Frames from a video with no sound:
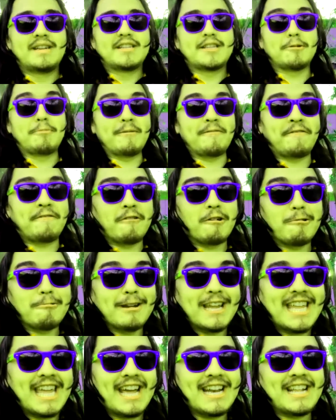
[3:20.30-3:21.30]
So before
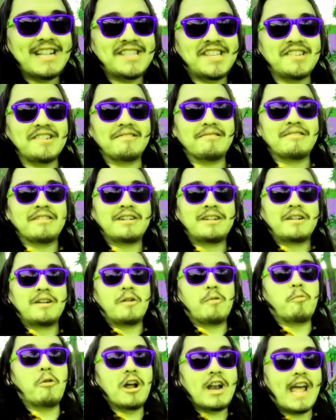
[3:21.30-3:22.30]
we get into
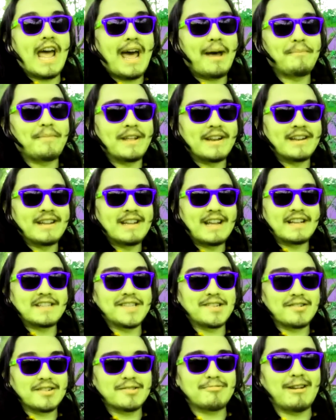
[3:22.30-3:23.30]
what happened as
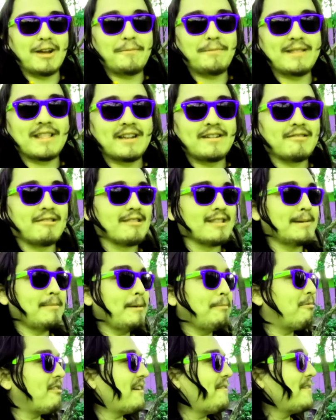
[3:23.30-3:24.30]
soon as we opened the door, let
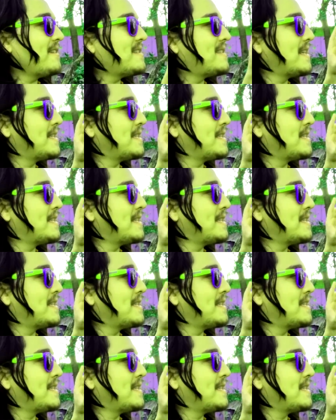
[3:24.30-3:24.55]
me preface